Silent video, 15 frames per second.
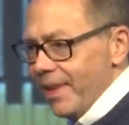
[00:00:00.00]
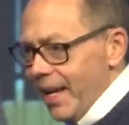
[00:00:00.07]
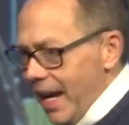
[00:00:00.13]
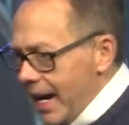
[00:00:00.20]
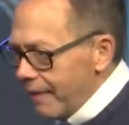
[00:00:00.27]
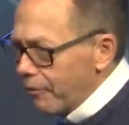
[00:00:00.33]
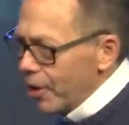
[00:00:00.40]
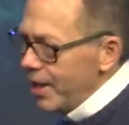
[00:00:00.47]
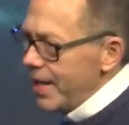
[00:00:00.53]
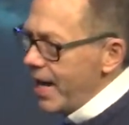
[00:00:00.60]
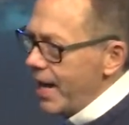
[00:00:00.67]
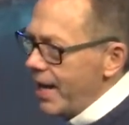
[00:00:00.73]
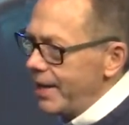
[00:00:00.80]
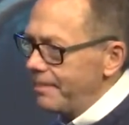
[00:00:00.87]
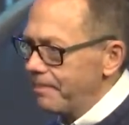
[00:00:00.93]
Every
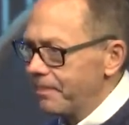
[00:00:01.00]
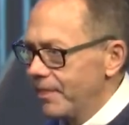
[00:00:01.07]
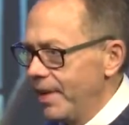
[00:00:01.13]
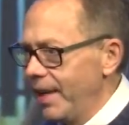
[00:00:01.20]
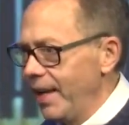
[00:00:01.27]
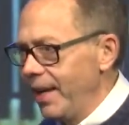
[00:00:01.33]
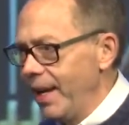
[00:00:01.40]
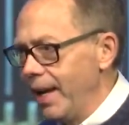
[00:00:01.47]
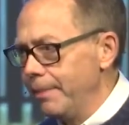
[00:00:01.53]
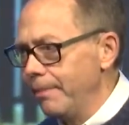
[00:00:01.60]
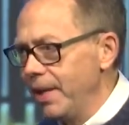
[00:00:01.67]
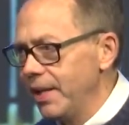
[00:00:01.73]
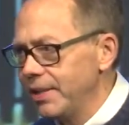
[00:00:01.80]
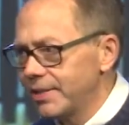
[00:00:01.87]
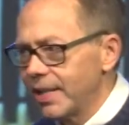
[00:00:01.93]
day, and
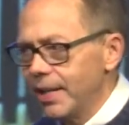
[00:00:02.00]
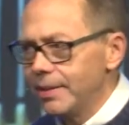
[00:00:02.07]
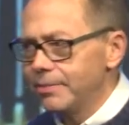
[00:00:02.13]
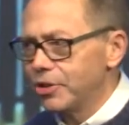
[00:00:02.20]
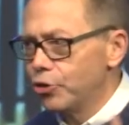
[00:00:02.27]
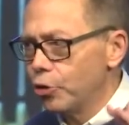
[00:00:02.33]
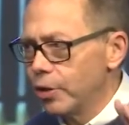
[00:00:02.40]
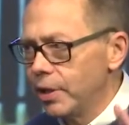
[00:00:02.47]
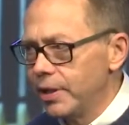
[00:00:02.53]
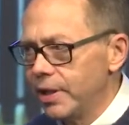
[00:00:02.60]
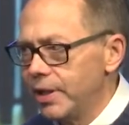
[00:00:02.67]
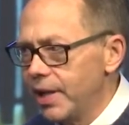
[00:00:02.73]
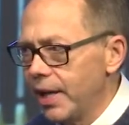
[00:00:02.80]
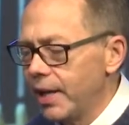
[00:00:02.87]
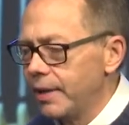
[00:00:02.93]
many times during the
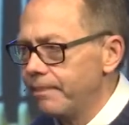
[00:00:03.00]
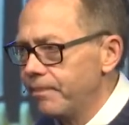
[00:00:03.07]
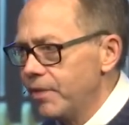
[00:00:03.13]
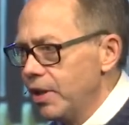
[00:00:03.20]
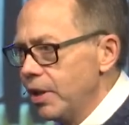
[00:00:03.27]
day,